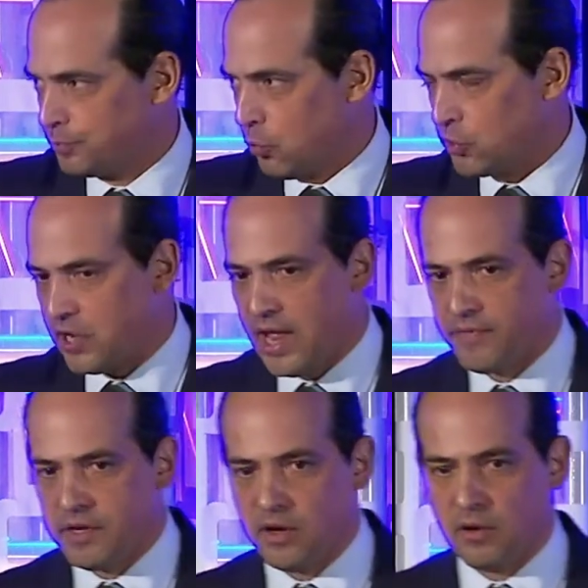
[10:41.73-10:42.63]
what you have
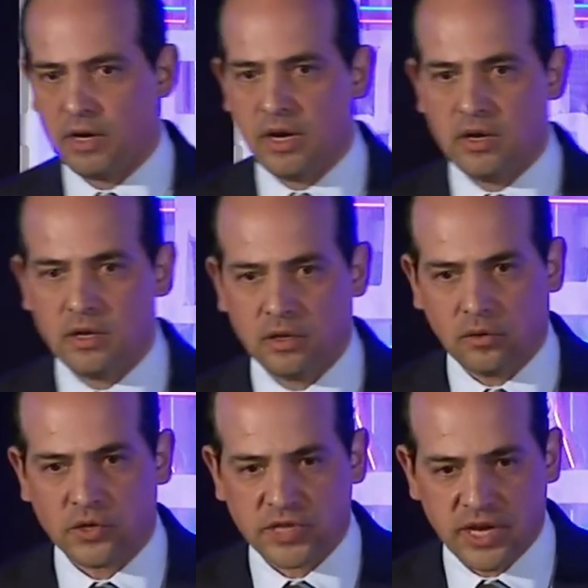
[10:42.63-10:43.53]
here in
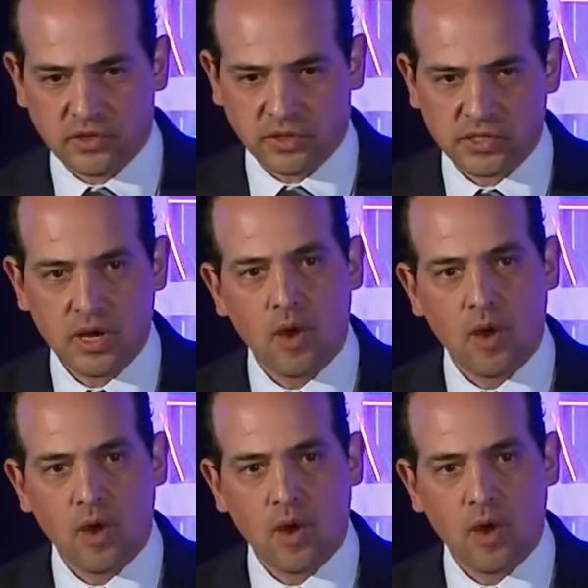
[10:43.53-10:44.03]
Los Angeles.